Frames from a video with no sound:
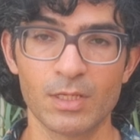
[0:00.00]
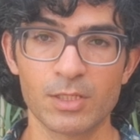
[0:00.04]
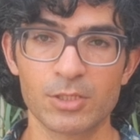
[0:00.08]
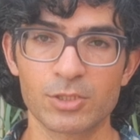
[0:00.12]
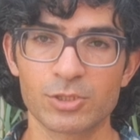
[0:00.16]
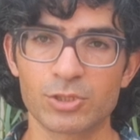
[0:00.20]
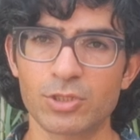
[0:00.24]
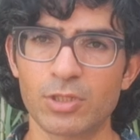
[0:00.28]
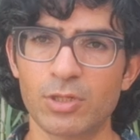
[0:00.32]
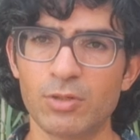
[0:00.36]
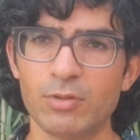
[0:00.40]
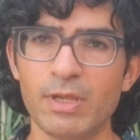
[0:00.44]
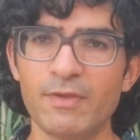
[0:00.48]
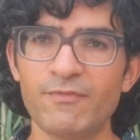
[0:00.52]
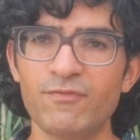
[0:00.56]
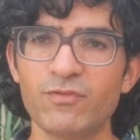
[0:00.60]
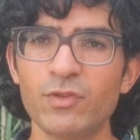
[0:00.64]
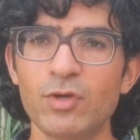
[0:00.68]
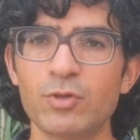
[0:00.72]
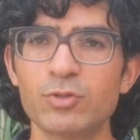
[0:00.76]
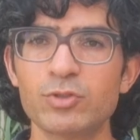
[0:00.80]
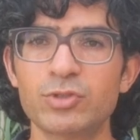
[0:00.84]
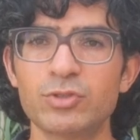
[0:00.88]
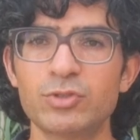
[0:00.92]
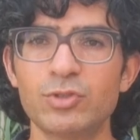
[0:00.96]
So if
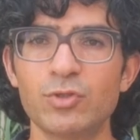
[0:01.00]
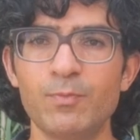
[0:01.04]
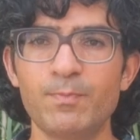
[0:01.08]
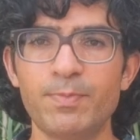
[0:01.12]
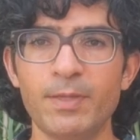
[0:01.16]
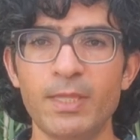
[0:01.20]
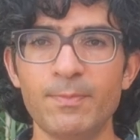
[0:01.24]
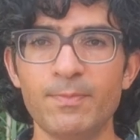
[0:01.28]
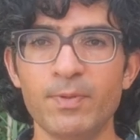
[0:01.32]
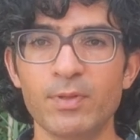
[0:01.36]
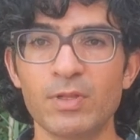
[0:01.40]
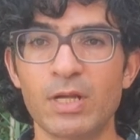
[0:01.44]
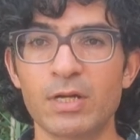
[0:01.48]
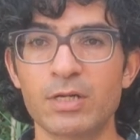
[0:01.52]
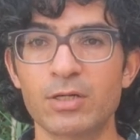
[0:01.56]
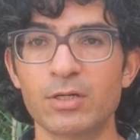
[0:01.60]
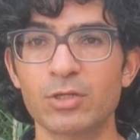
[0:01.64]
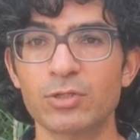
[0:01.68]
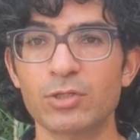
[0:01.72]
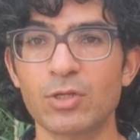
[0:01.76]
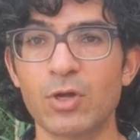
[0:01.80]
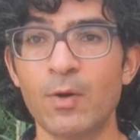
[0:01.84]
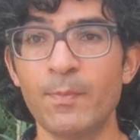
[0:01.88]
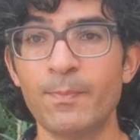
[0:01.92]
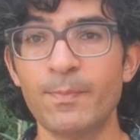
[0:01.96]
those two people are
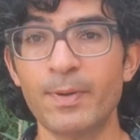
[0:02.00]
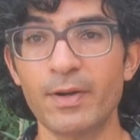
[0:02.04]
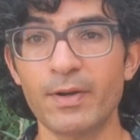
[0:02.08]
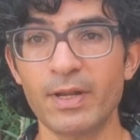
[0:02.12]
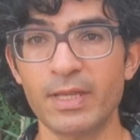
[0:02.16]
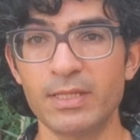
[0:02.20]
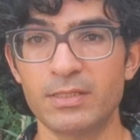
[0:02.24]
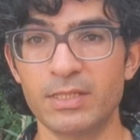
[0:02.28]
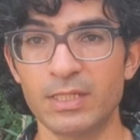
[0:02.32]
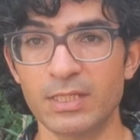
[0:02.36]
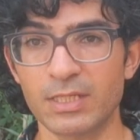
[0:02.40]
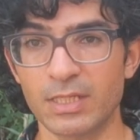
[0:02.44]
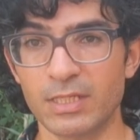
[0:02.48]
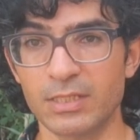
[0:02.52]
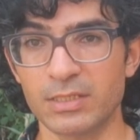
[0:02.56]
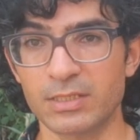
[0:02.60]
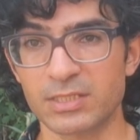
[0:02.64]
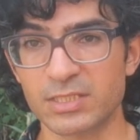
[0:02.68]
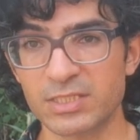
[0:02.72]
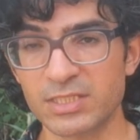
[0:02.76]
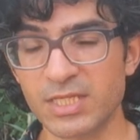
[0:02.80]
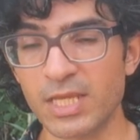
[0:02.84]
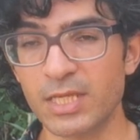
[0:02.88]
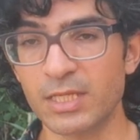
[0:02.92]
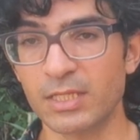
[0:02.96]
not operating in
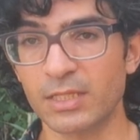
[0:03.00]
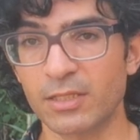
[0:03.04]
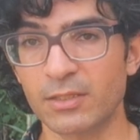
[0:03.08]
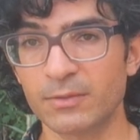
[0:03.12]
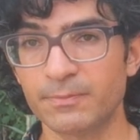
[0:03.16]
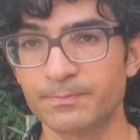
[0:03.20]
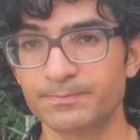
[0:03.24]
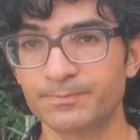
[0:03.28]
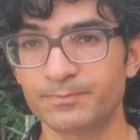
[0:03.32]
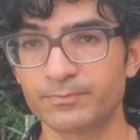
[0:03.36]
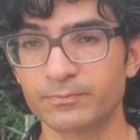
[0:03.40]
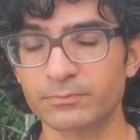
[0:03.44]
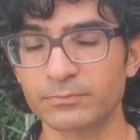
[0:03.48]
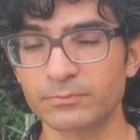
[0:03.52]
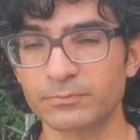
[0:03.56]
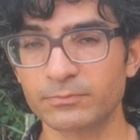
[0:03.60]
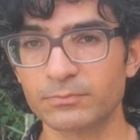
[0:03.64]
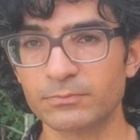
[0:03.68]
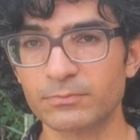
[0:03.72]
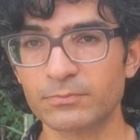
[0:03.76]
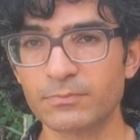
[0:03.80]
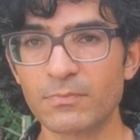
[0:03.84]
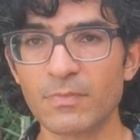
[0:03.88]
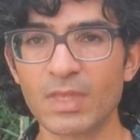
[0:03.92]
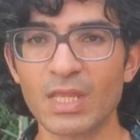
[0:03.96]
sync,
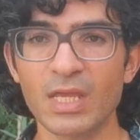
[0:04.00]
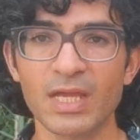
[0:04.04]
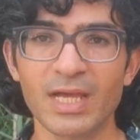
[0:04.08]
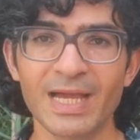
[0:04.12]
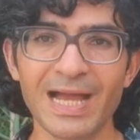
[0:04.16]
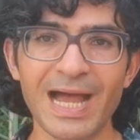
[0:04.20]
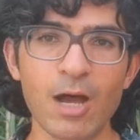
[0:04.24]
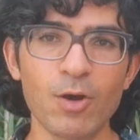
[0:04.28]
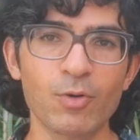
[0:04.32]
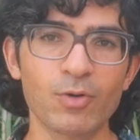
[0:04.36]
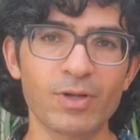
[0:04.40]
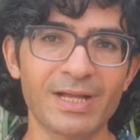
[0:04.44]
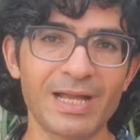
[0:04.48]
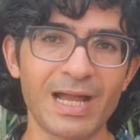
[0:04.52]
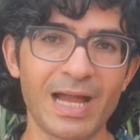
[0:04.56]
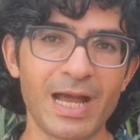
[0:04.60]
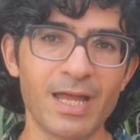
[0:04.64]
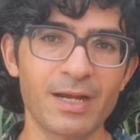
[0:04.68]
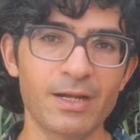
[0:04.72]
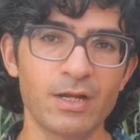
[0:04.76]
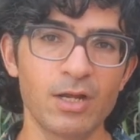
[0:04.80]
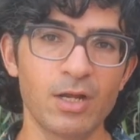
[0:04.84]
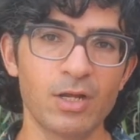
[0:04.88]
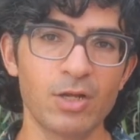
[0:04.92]
how can